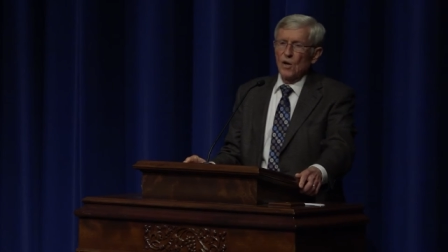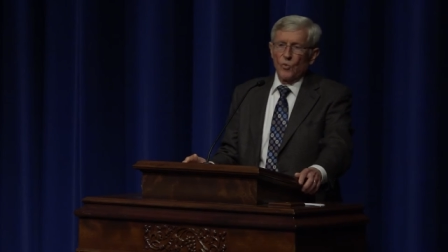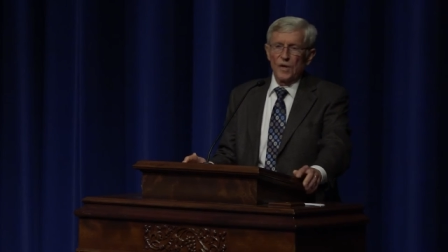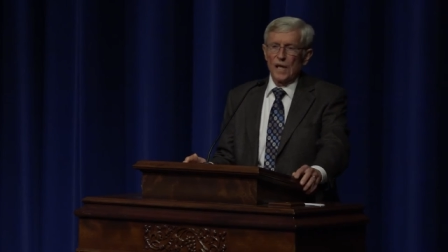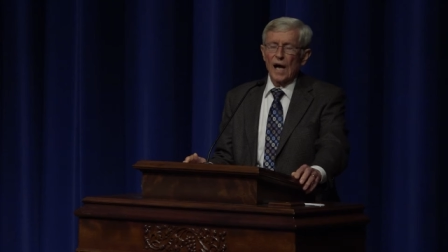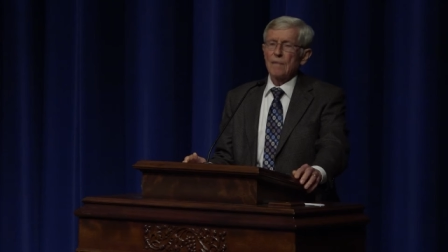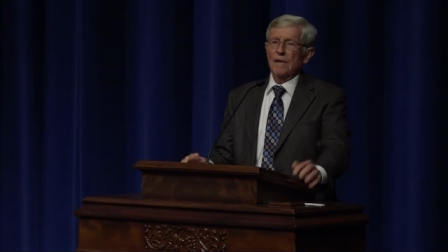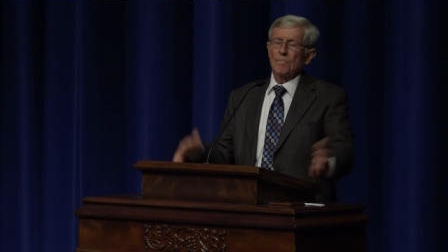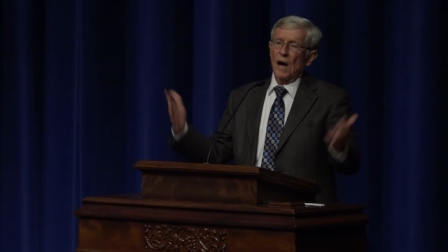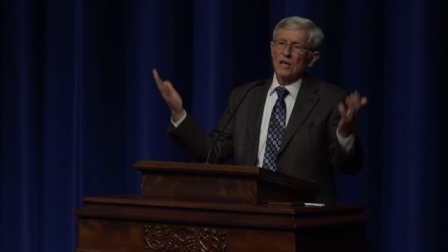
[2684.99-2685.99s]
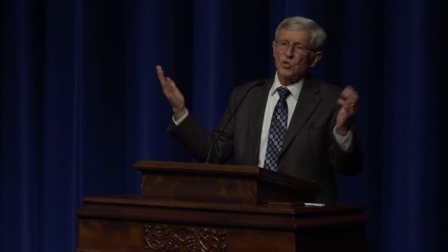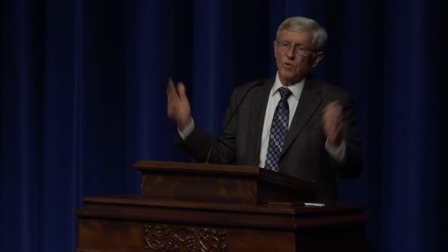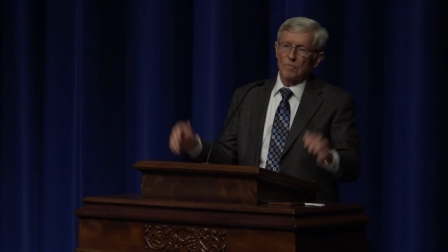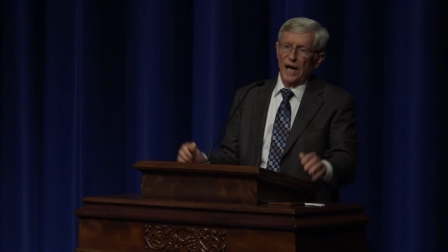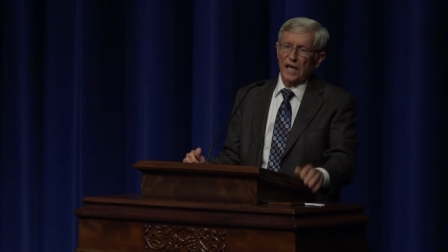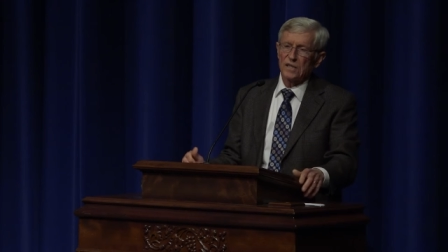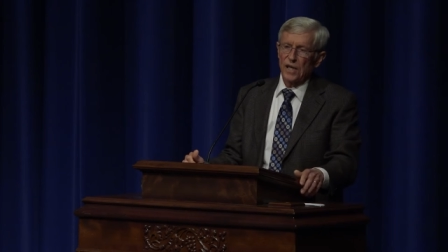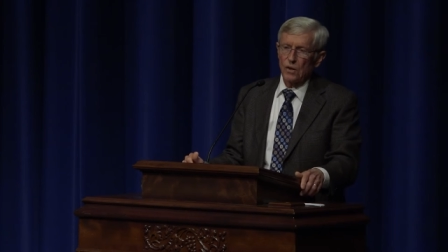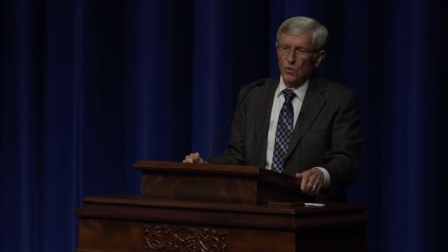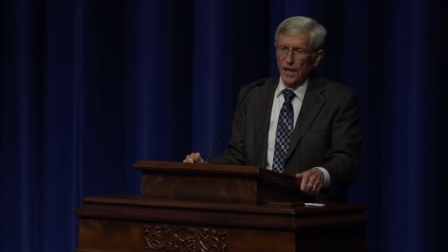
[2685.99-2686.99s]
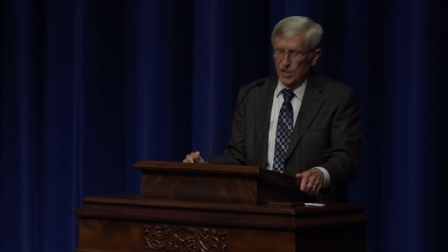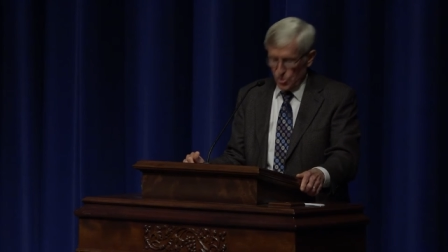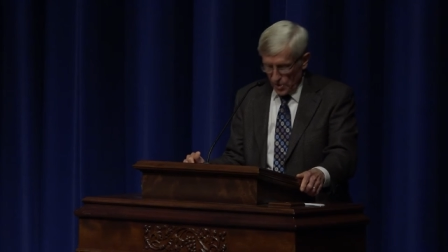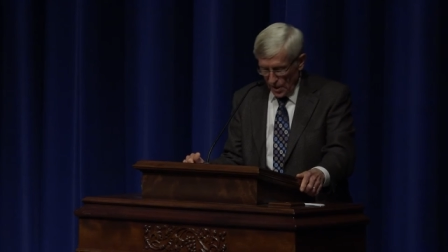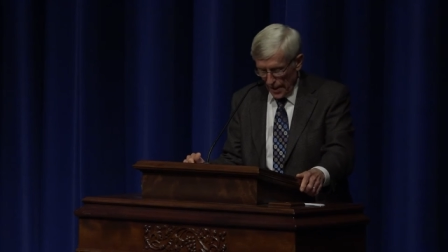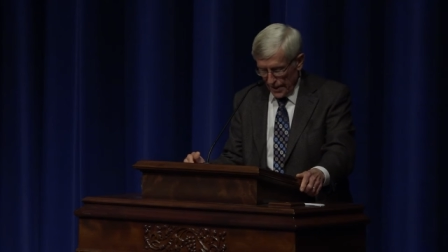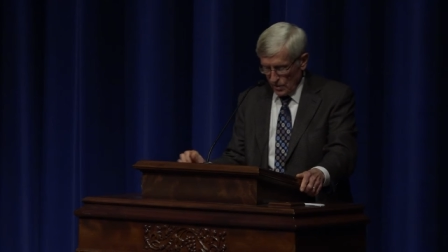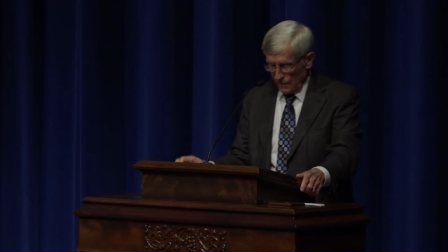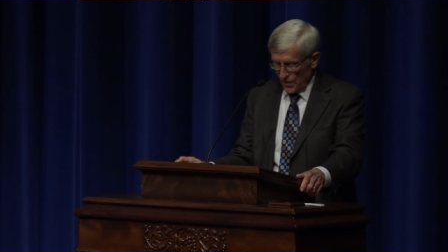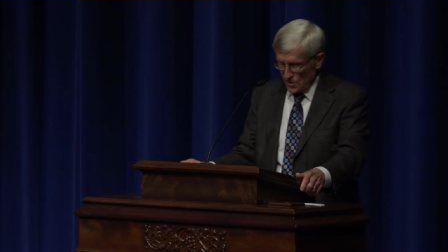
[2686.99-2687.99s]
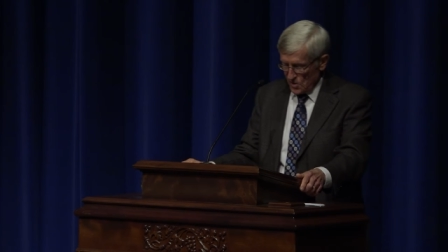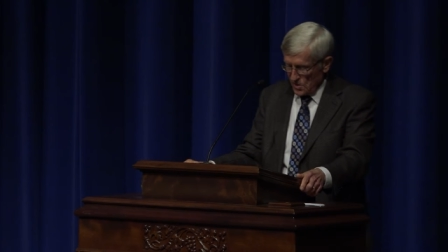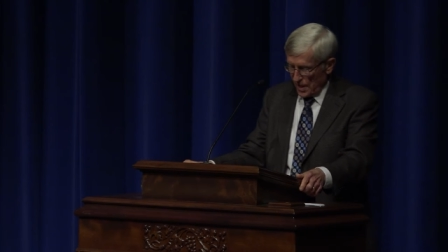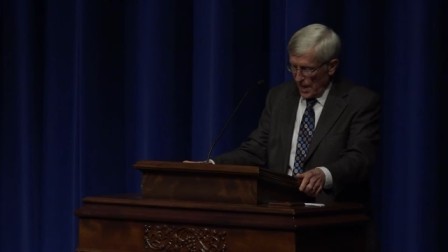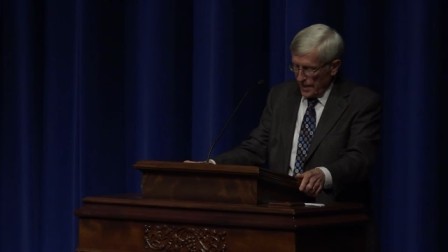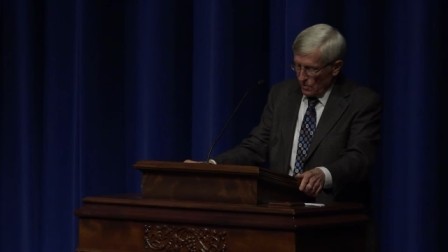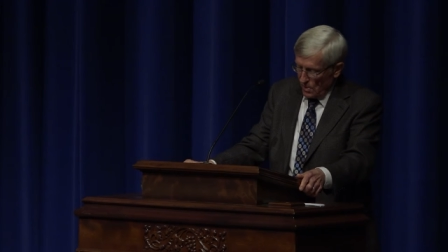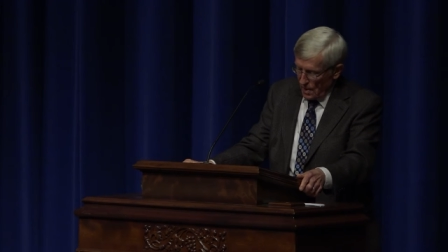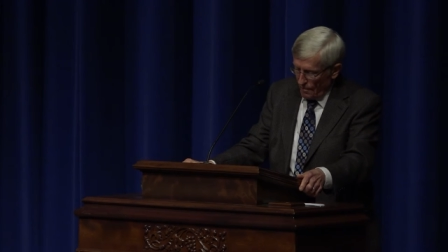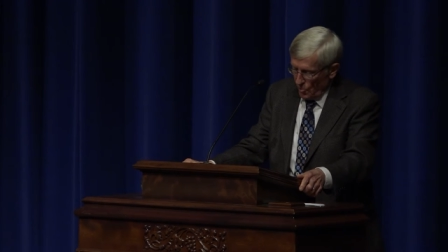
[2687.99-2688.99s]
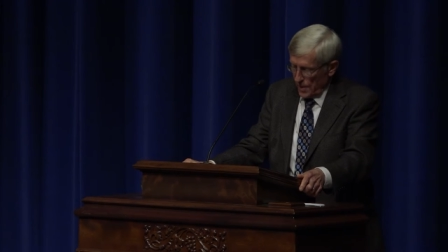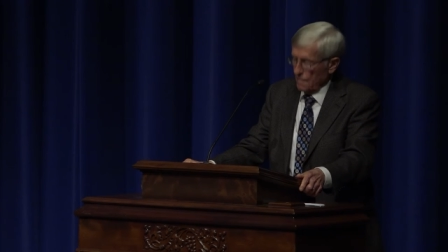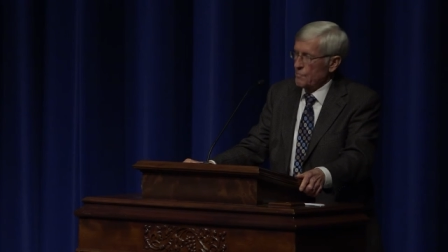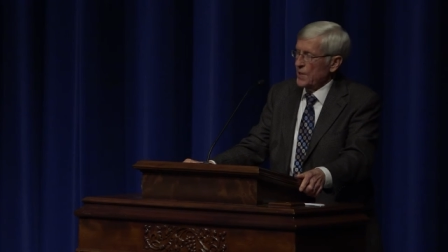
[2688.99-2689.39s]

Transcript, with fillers: would not have been possible back in the old days with electric fences that I grew up with.